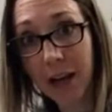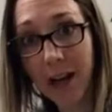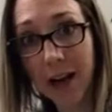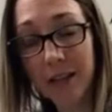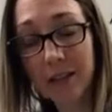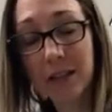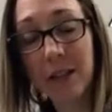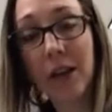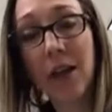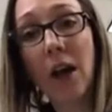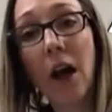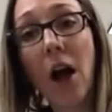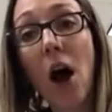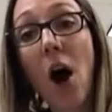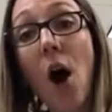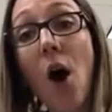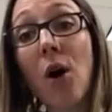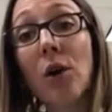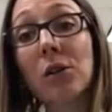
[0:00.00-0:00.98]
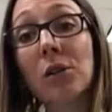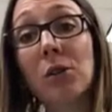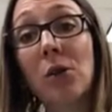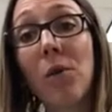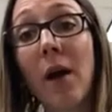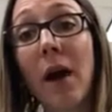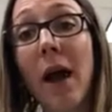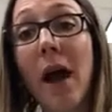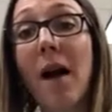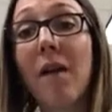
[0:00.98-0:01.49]
gas, and I also
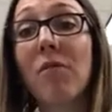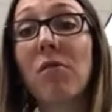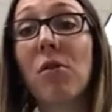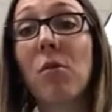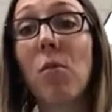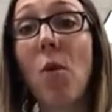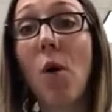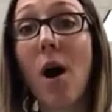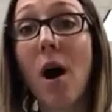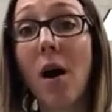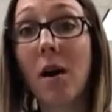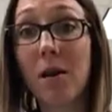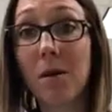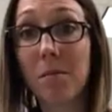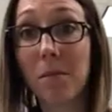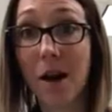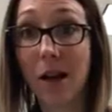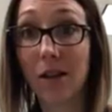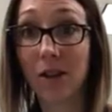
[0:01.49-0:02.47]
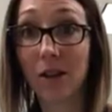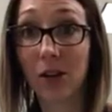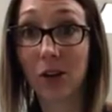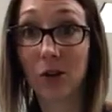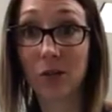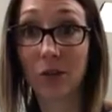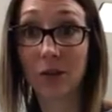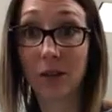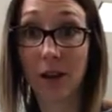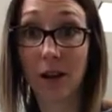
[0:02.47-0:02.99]
have the water
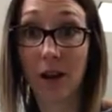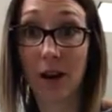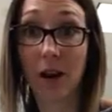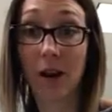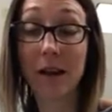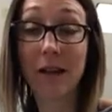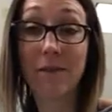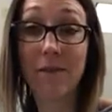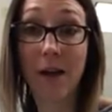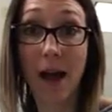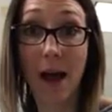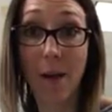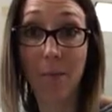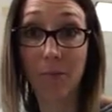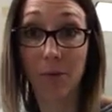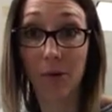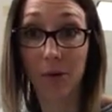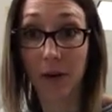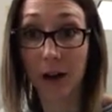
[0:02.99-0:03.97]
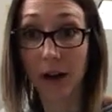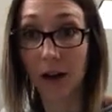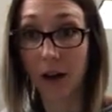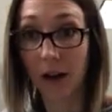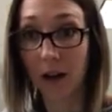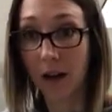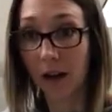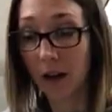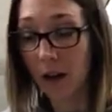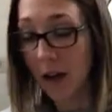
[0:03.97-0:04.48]
molecules that are
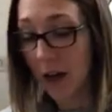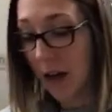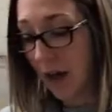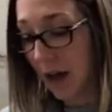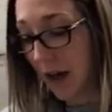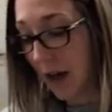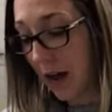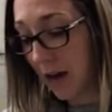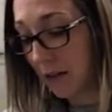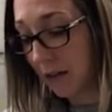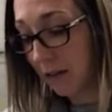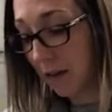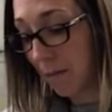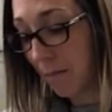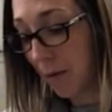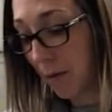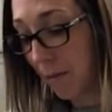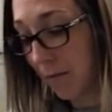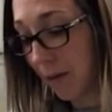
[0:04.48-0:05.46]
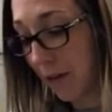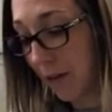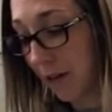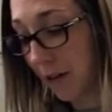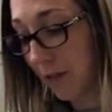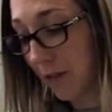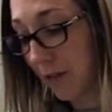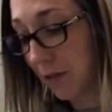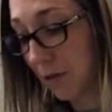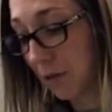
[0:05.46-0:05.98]
evaporating as I'm bubbling
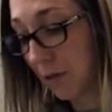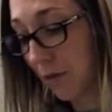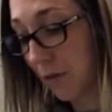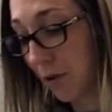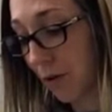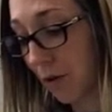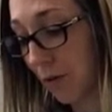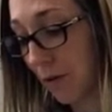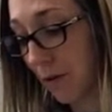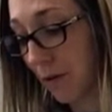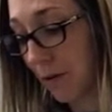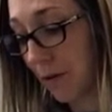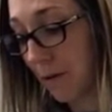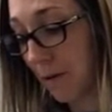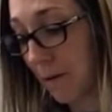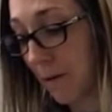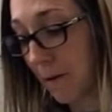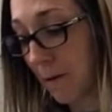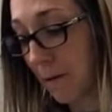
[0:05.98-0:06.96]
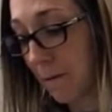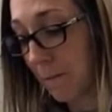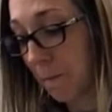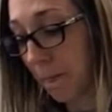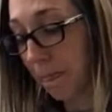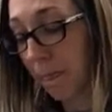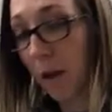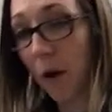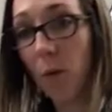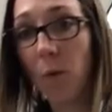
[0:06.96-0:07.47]
this through.
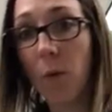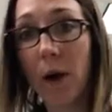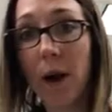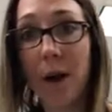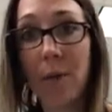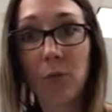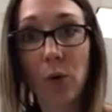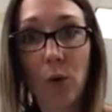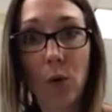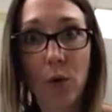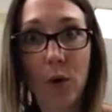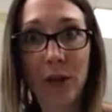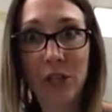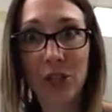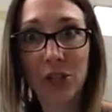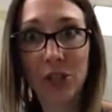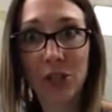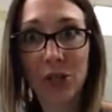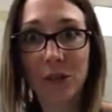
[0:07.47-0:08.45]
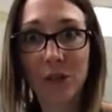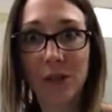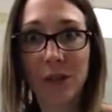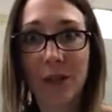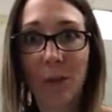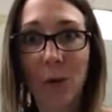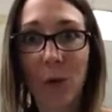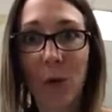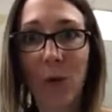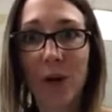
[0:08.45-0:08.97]
What I'm going to do is
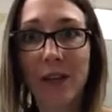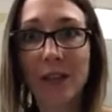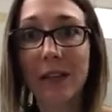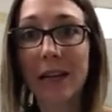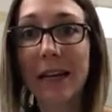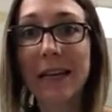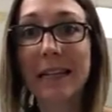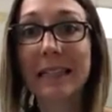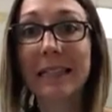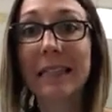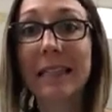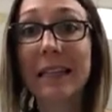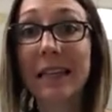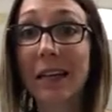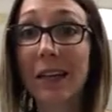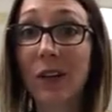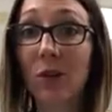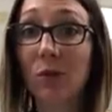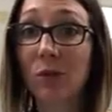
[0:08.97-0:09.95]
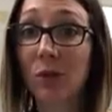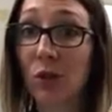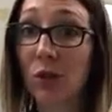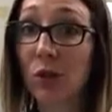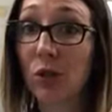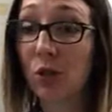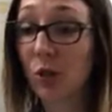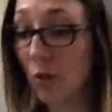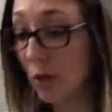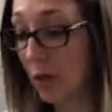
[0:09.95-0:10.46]
I'm going to continue to
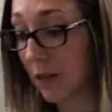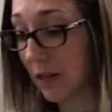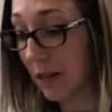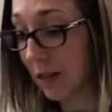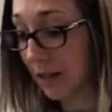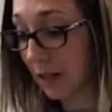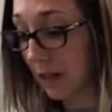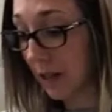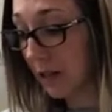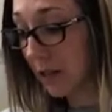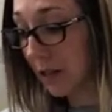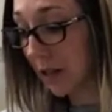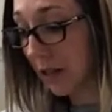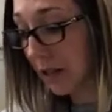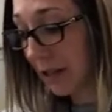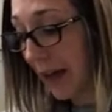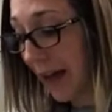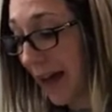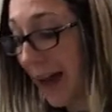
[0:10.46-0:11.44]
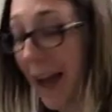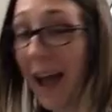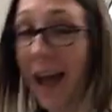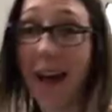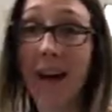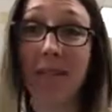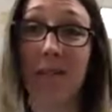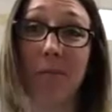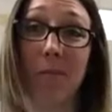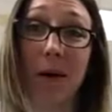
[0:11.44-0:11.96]
do this until I
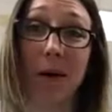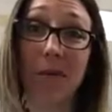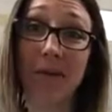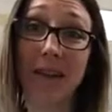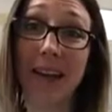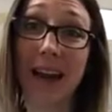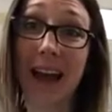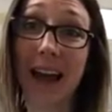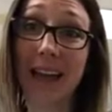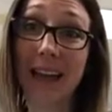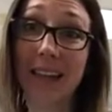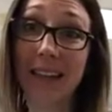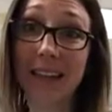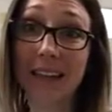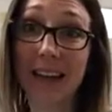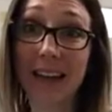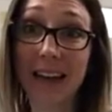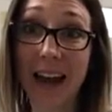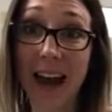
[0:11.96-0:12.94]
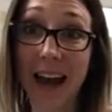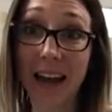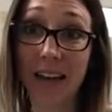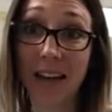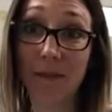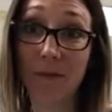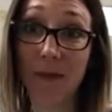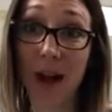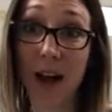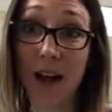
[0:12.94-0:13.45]
have about 90 to
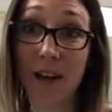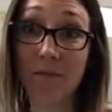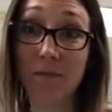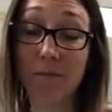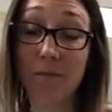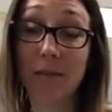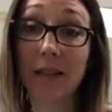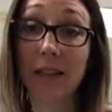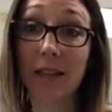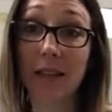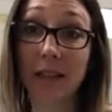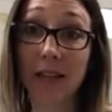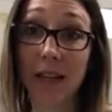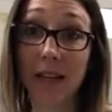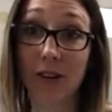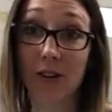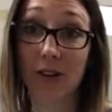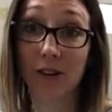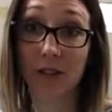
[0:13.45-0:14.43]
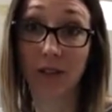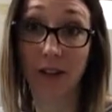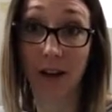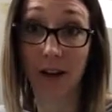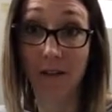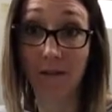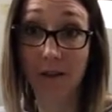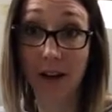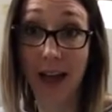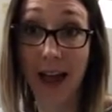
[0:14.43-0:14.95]
95 milliliters
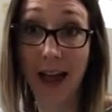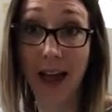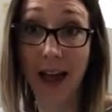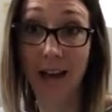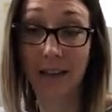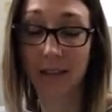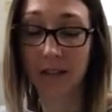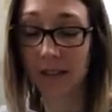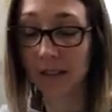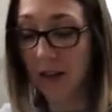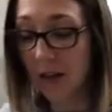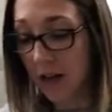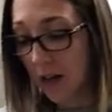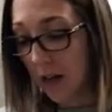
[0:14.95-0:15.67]
of gas.